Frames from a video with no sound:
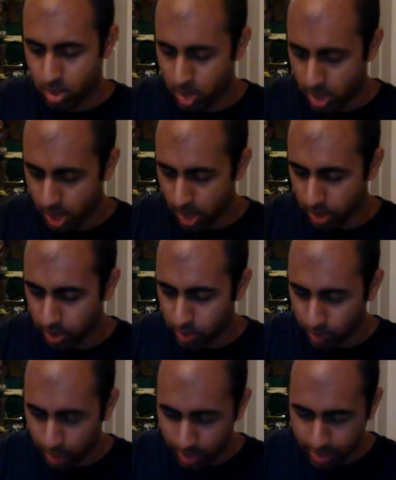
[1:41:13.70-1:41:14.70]
huh,
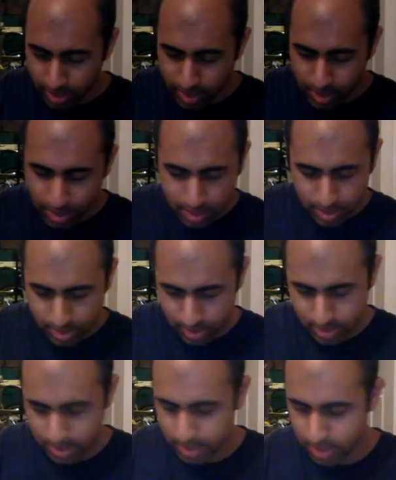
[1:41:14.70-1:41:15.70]
do I need
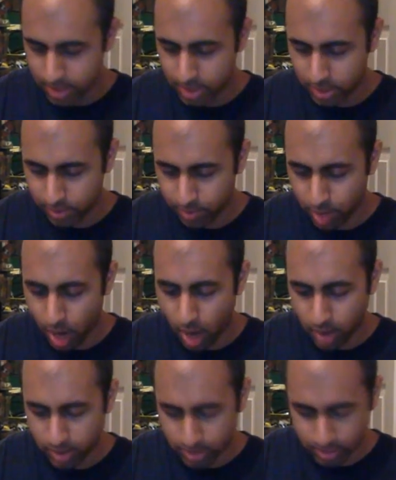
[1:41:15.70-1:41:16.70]
this
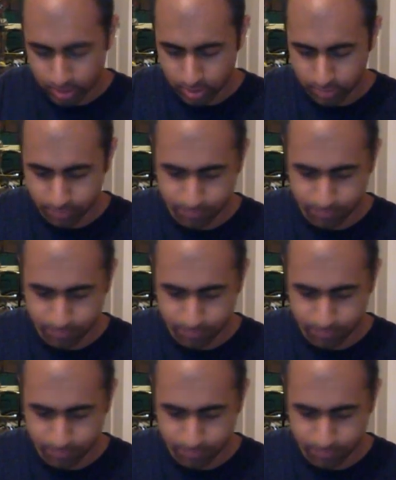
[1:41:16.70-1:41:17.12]
box?